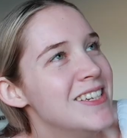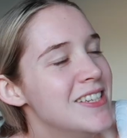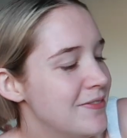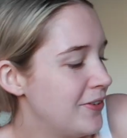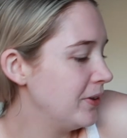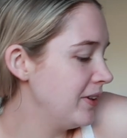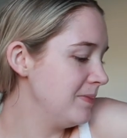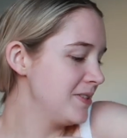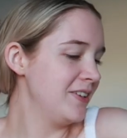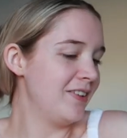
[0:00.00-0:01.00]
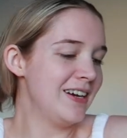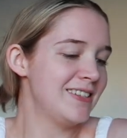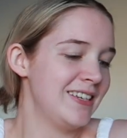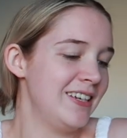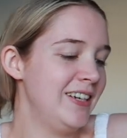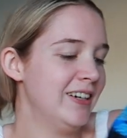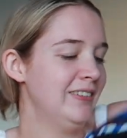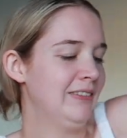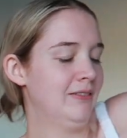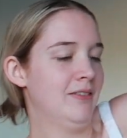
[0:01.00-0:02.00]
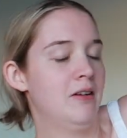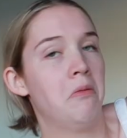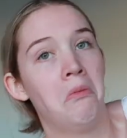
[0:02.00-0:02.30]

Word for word: She's folded them so nicely in here.